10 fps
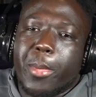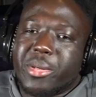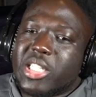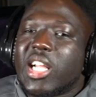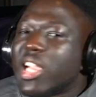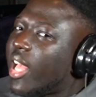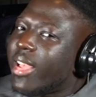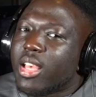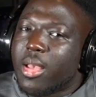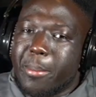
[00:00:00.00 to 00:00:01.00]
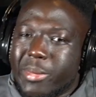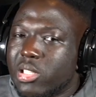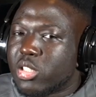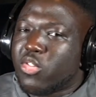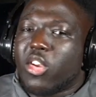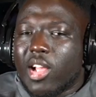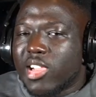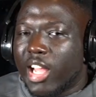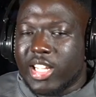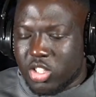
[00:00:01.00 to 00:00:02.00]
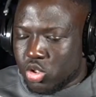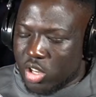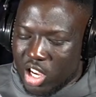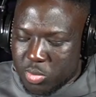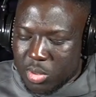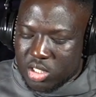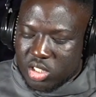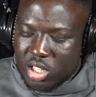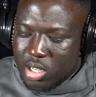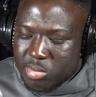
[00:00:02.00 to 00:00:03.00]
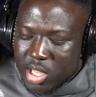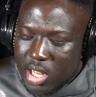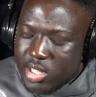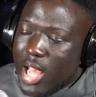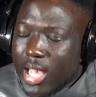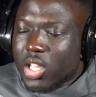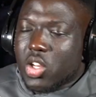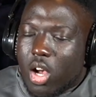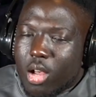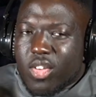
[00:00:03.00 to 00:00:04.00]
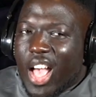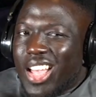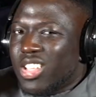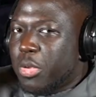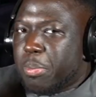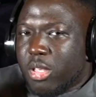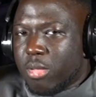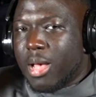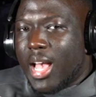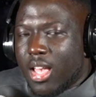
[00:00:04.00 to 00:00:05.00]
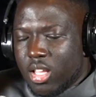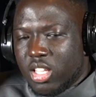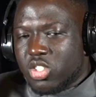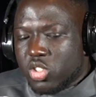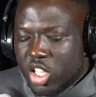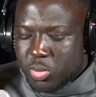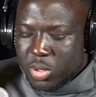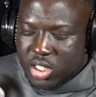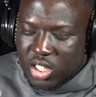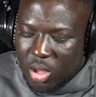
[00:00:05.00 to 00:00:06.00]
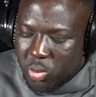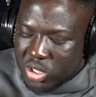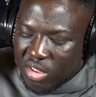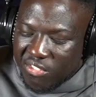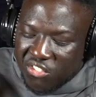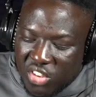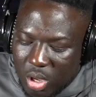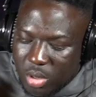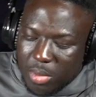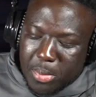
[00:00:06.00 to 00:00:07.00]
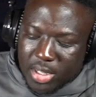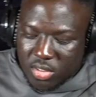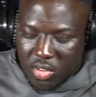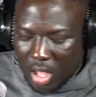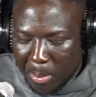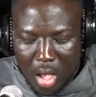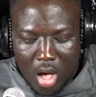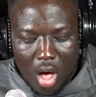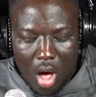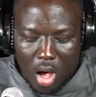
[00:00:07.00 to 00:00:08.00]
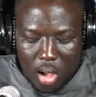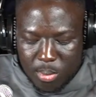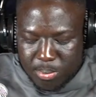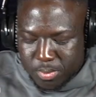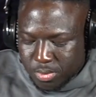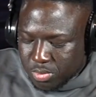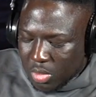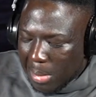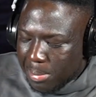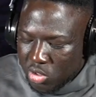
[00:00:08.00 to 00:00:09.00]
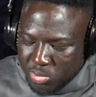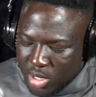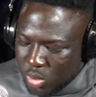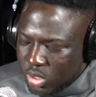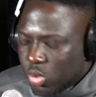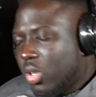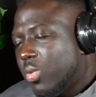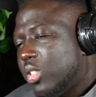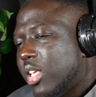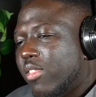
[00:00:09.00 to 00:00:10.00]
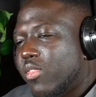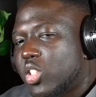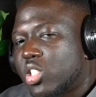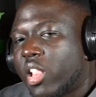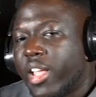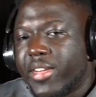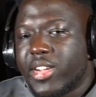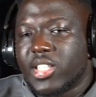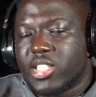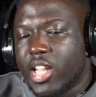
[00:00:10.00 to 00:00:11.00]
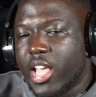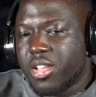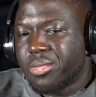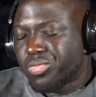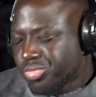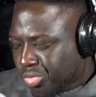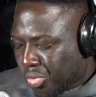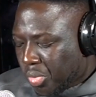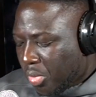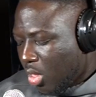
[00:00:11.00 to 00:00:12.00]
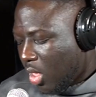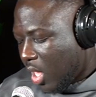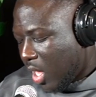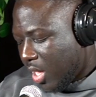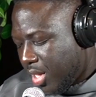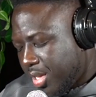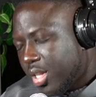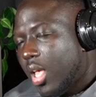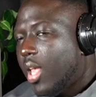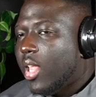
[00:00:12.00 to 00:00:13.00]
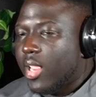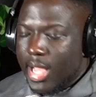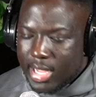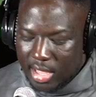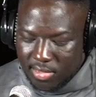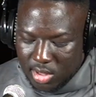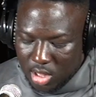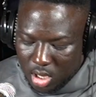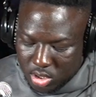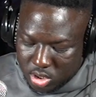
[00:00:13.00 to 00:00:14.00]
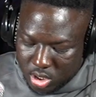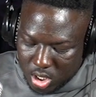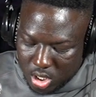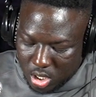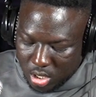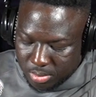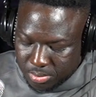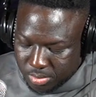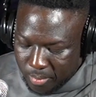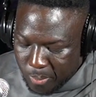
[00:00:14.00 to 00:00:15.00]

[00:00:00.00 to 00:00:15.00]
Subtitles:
But I like Millersville. I like East Stroudsburg's teams. Knocking off IUP by East Stroudsburg today was a very impressive game. Bloomsburg won 21-7 versus Clarion today. And Lockhaven lost to